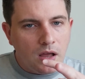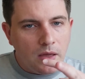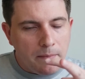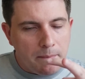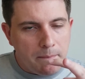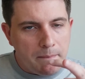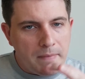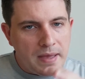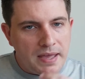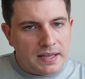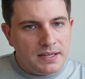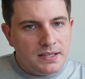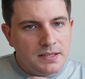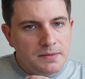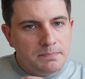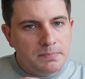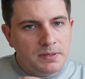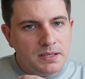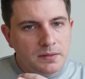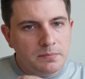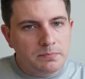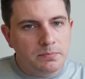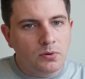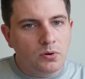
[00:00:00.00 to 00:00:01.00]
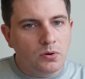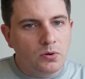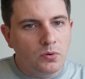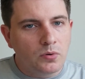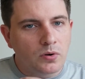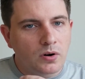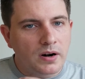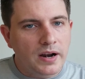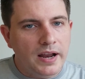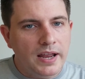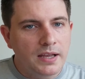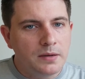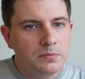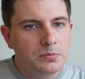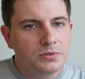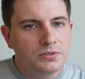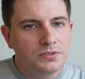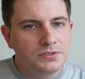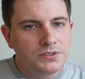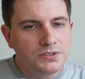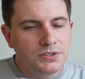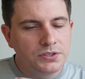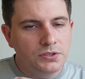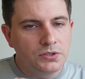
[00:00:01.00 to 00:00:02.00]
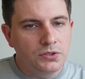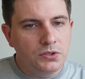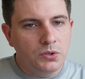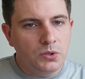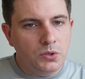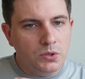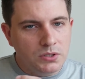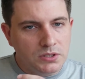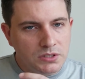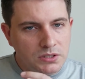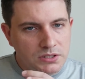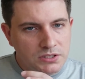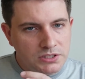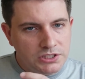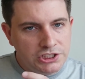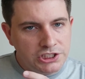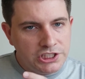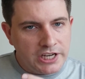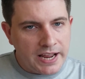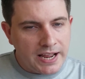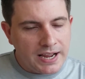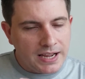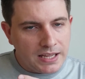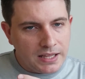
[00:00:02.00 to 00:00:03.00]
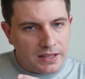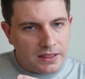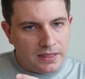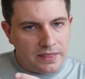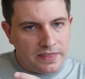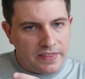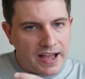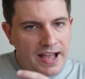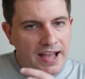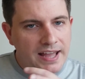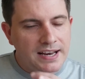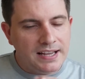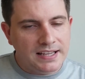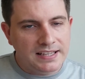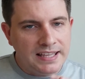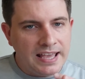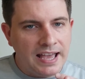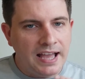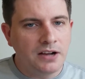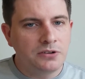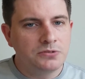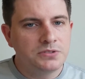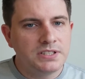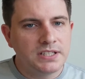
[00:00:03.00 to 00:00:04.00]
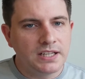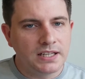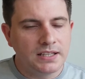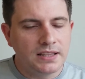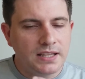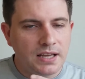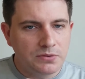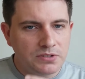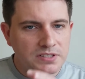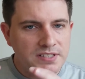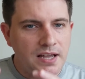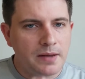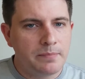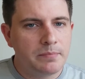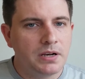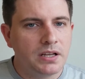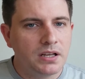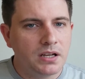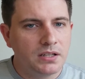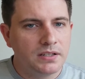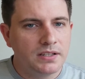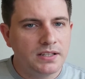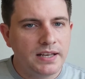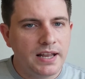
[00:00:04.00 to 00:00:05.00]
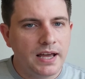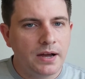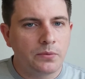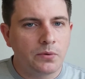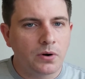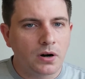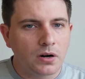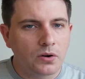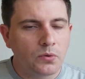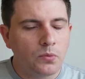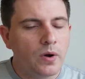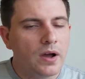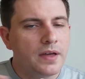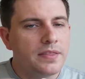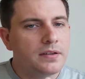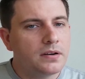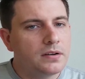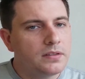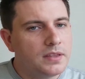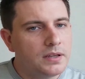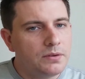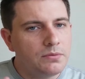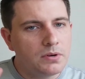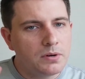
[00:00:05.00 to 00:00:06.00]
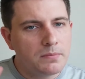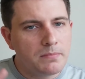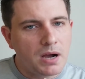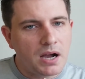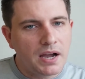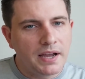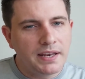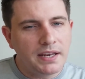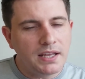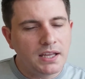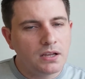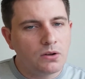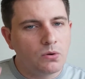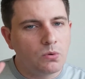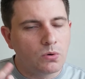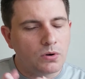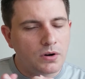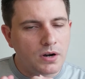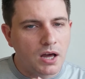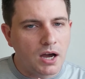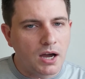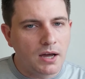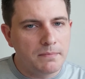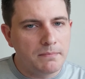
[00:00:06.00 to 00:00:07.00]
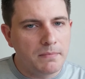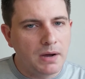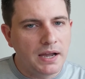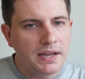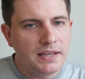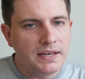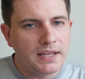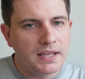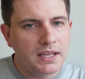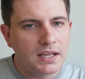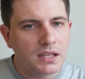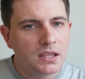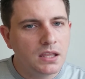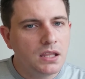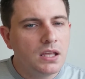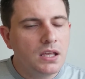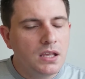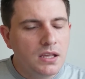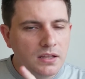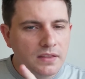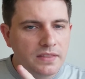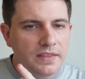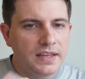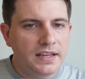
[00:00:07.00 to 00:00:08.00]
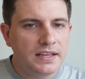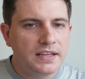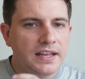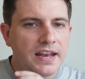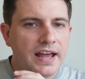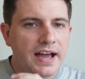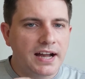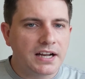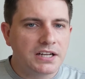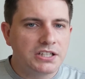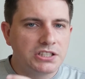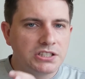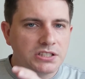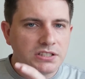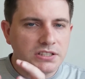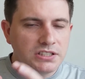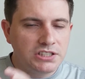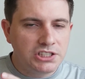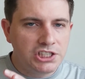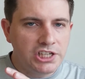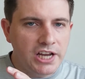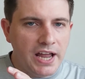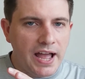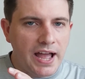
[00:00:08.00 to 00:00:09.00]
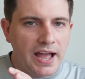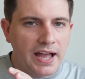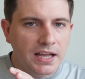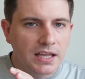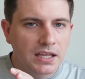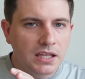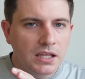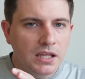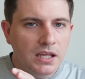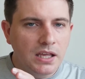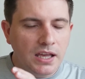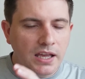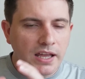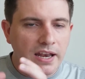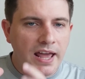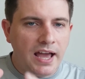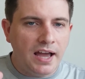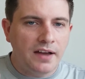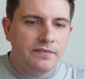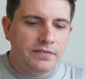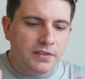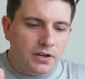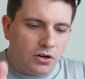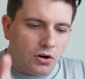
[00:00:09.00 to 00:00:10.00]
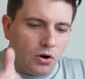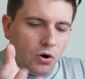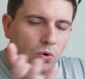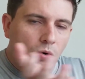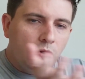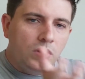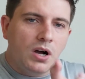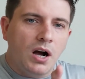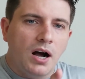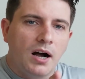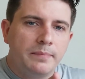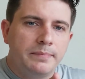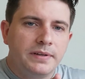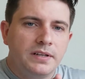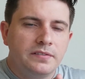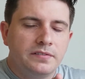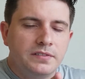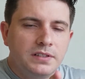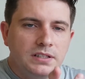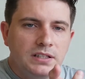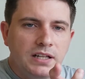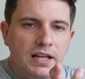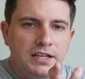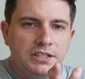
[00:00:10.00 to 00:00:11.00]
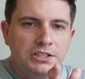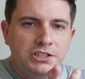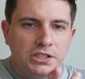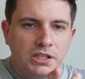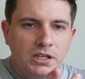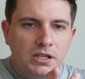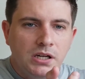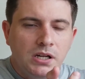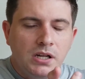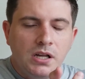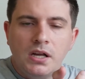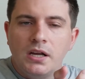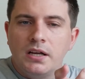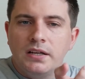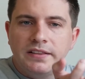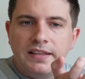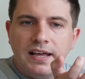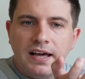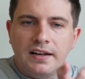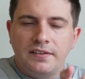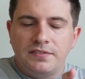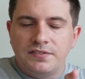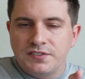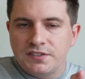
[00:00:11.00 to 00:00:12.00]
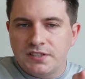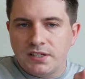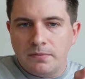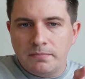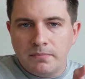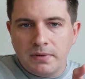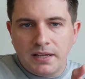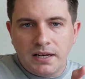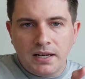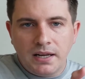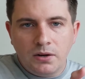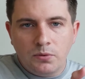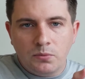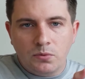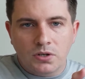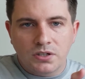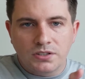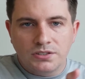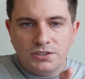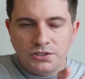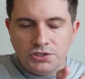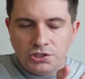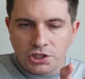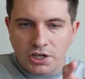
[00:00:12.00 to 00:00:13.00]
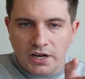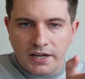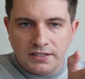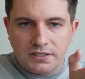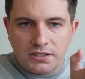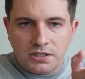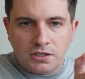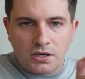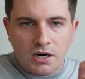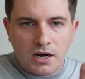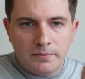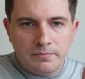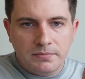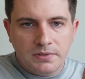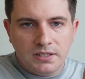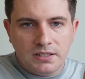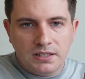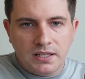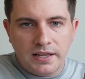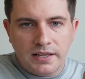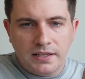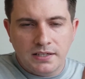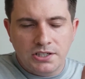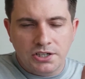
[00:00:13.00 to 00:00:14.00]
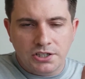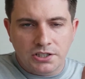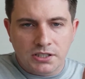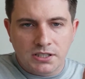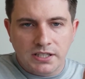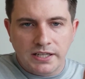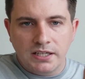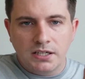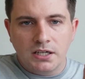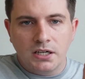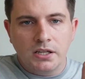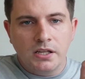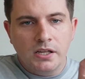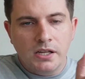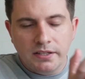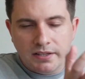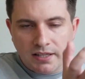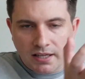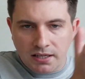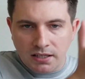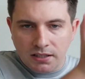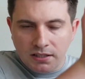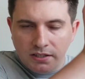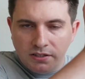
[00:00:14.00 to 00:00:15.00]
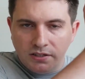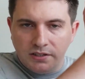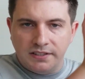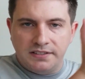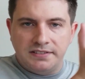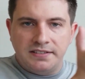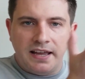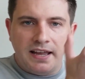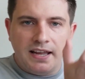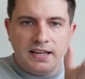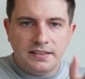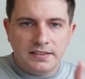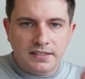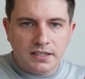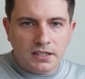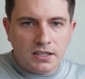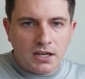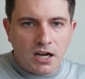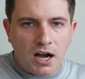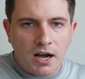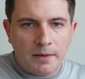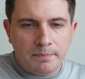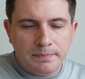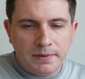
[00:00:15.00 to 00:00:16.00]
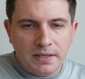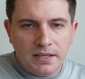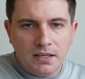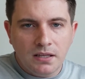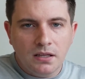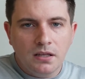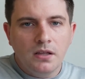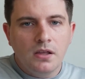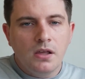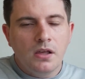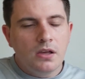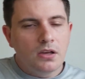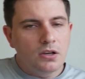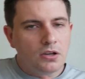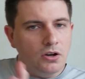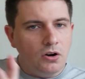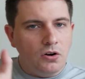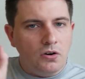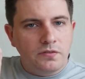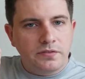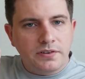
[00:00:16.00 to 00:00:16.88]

many people were able to check that accounting that was happening on the network. Whether they were mining or not mining, they could actually check and have their own copy of the ledger, that if somebody were to try to corrupt the ledger later, they could literally take their copy, go over